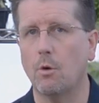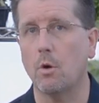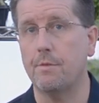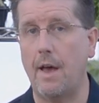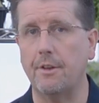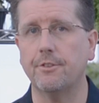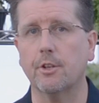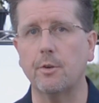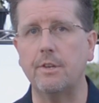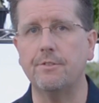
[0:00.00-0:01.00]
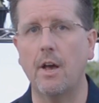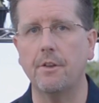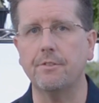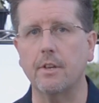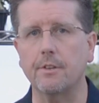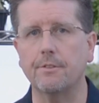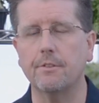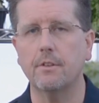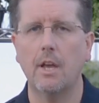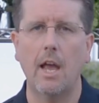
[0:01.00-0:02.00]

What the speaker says: or 1,000 degrees Celsius.